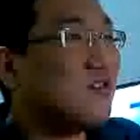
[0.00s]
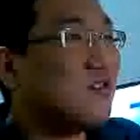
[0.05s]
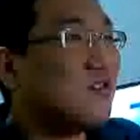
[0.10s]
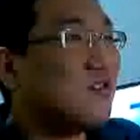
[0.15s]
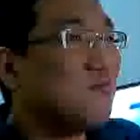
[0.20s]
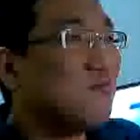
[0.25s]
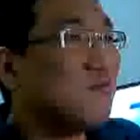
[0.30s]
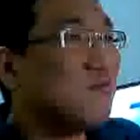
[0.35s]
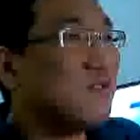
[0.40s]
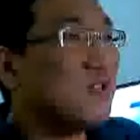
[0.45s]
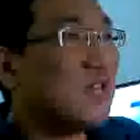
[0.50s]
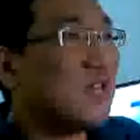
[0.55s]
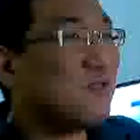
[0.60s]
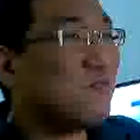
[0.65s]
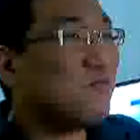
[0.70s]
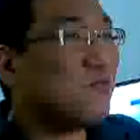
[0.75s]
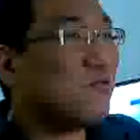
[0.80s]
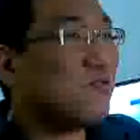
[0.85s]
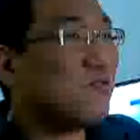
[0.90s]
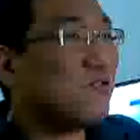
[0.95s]
input
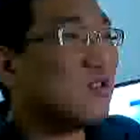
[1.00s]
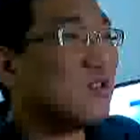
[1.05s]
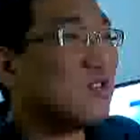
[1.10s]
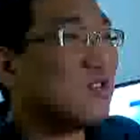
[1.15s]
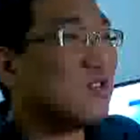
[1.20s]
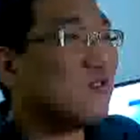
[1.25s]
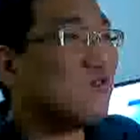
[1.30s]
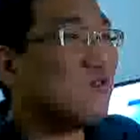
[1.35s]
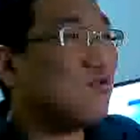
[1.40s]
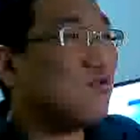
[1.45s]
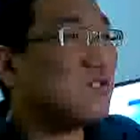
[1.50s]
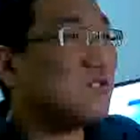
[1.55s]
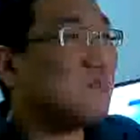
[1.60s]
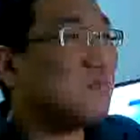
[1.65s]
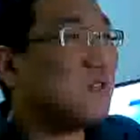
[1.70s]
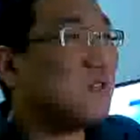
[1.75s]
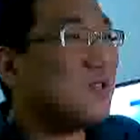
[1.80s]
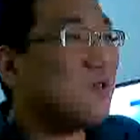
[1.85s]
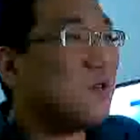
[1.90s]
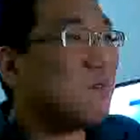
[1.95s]
network and
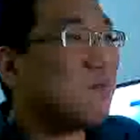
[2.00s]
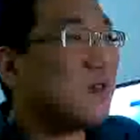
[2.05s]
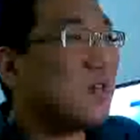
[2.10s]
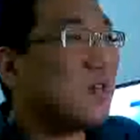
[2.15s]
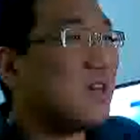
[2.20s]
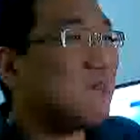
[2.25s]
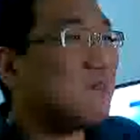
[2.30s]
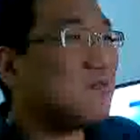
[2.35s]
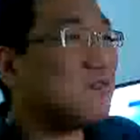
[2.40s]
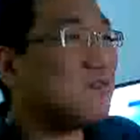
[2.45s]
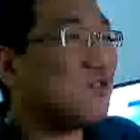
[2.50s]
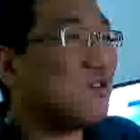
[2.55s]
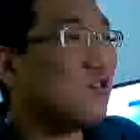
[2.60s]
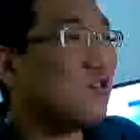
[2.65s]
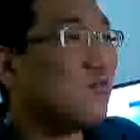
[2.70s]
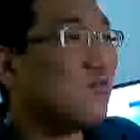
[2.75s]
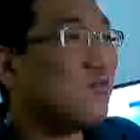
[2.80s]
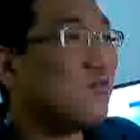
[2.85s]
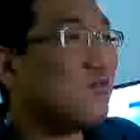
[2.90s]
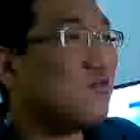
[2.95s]
USB webcams, share
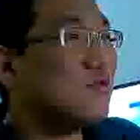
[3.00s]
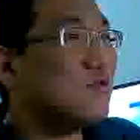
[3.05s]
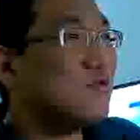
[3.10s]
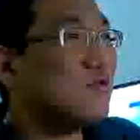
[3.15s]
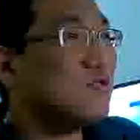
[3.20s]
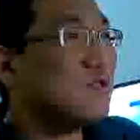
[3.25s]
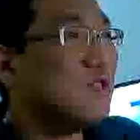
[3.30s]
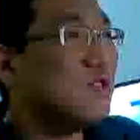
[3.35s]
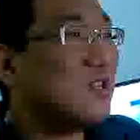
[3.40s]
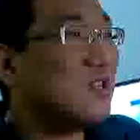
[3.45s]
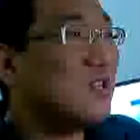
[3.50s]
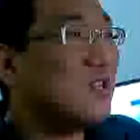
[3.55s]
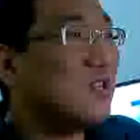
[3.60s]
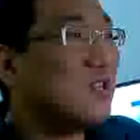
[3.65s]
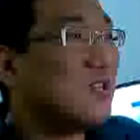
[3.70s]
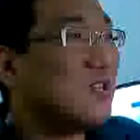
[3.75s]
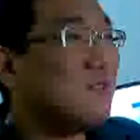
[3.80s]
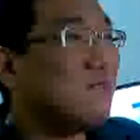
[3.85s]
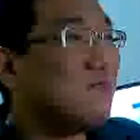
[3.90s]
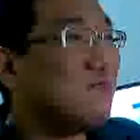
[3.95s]
folders,
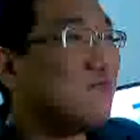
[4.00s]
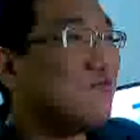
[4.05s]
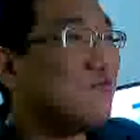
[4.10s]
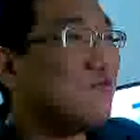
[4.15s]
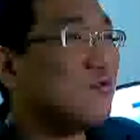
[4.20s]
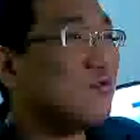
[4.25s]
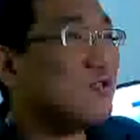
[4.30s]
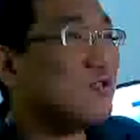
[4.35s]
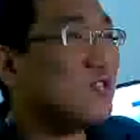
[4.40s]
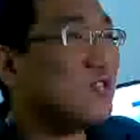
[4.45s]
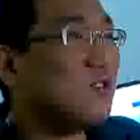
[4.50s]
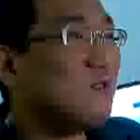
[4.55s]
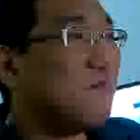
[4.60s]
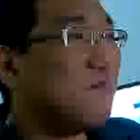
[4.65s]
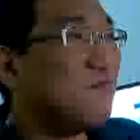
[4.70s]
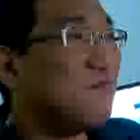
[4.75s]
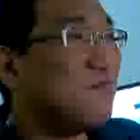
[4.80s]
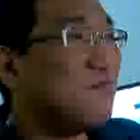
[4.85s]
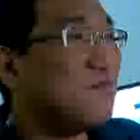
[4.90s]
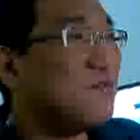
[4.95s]
input,
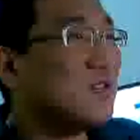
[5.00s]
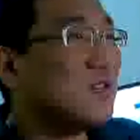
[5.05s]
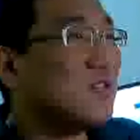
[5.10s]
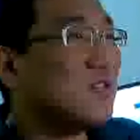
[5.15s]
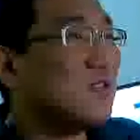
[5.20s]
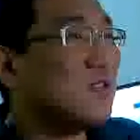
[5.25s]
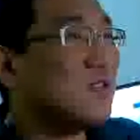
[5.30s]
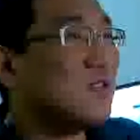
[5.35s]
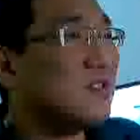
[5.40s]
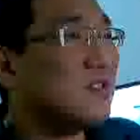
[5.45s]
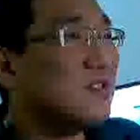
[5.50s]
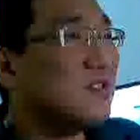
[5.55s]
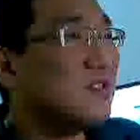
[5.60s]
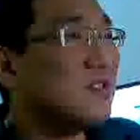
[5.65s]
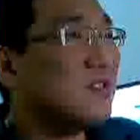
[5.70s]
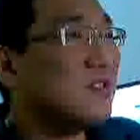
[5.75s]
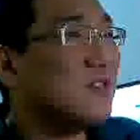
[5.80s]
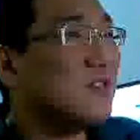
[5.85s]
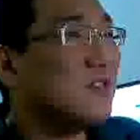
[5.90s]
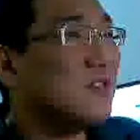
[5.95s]
keyboard, and
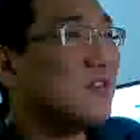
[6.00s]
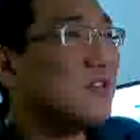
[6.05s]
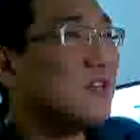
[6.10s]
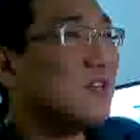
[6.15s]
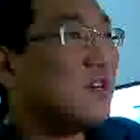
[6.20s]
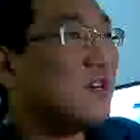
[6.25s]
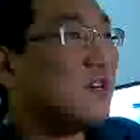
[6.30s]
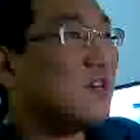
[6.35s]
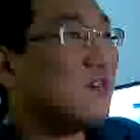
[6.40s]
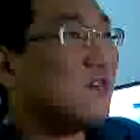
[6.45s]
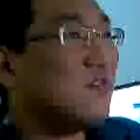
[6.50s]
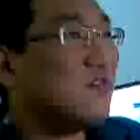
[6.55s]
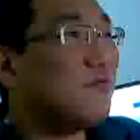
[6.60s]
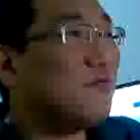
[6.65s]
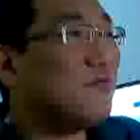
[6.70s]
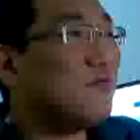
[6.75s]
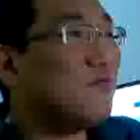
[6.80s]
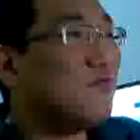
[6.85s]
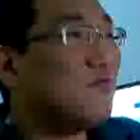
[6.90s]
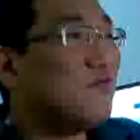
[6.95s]

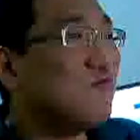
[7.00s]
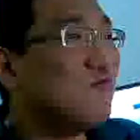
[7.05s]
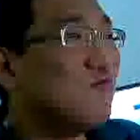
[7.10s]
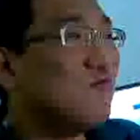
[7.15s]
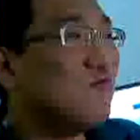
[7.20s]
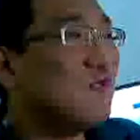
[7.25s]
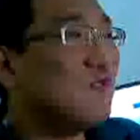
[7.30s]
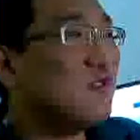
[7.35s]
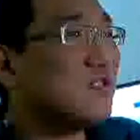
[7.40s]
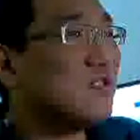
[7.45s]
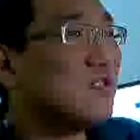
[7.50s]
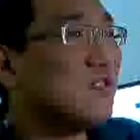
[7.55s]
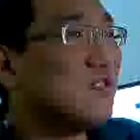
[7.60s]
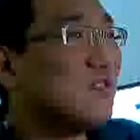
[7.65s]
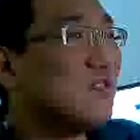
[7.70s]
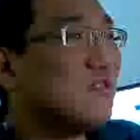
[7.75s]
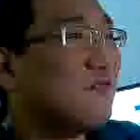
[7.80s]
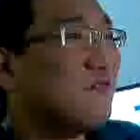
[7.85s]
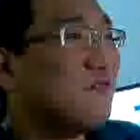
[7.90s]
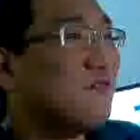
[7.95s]
view, the
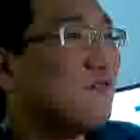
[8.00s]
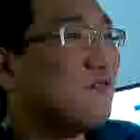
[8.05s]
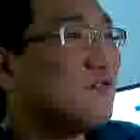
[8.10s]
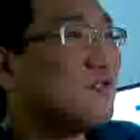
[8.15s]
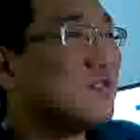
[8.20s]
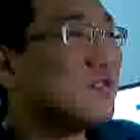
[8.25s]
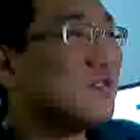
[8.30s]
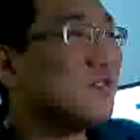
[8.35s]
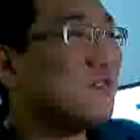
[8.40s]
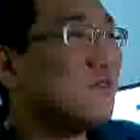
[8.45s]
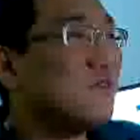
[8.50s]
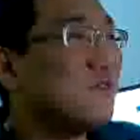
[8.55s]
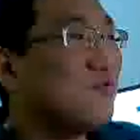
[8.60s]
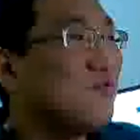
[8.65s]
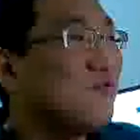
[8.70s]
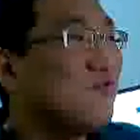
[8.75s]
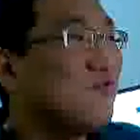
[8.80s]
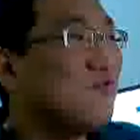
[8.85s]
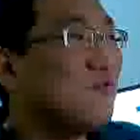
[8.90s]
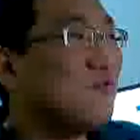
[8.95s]
full screen
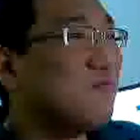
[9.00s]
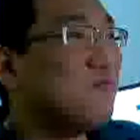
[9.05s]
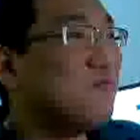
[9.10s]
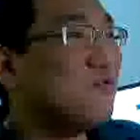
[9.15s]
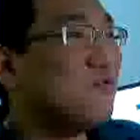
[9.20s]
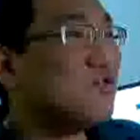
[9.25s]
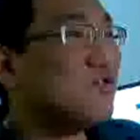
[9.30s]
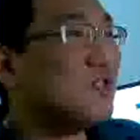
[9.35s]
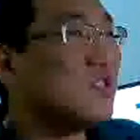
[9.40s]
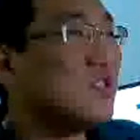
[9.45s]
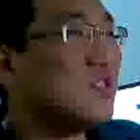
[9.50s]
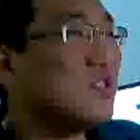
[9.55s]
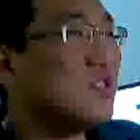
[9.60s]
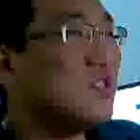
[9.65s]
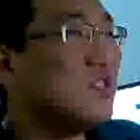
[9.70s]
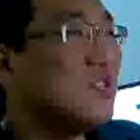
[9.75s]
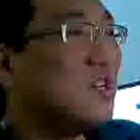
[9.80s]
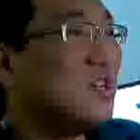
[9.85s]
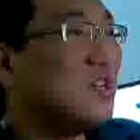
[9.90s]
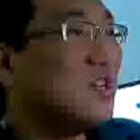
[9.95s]
view, machine
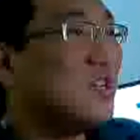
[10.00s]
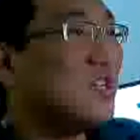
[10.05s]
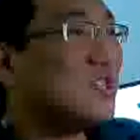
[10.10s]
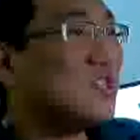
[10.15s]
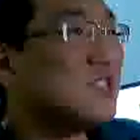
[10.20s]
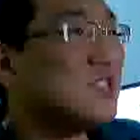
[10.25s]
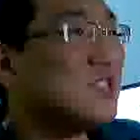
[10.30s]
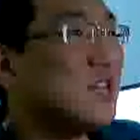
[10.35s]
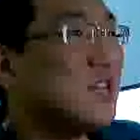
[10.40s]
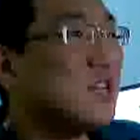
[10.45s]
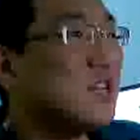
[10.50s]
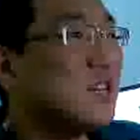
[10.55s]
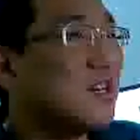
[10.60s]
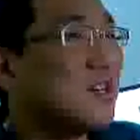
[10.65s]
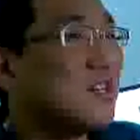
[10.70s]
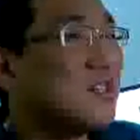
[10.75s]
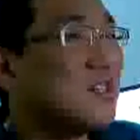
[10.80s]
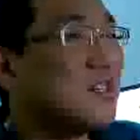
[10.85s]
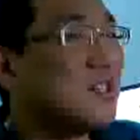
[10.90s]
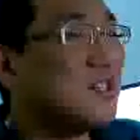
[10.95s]
setting
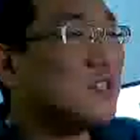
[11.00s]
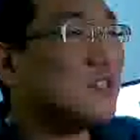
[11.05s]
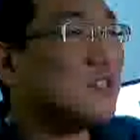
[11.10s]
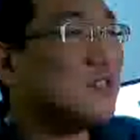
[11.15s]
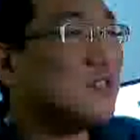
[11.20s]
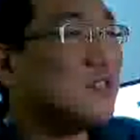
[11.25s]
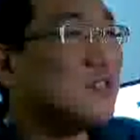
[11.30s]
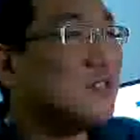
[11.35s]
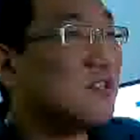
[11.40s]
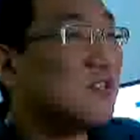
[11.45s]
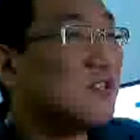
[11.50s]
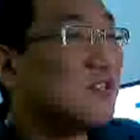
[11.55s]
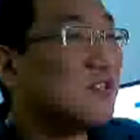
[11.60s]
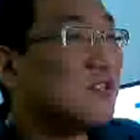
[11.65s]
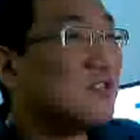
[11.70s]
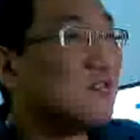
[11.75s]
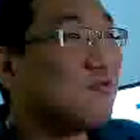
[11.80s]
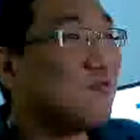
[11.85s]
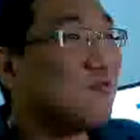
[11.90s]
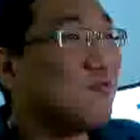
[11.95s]
like this.
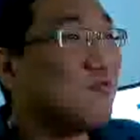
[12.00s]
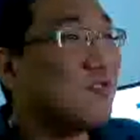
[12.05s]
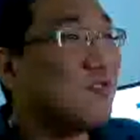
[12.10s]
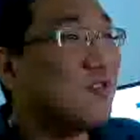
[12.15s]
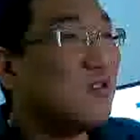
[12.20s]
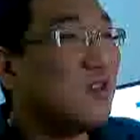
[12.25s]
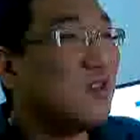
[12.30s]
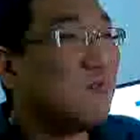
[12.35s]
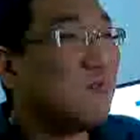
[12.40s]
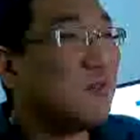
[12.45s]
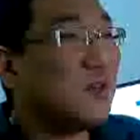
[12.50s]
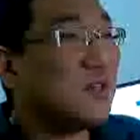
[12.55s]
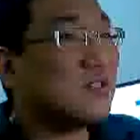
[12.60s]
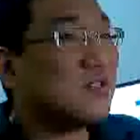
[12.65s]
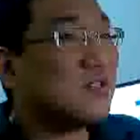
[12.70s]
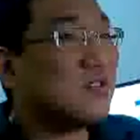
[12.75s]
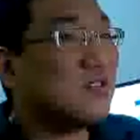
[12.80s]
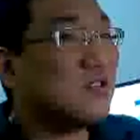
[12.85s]
So basically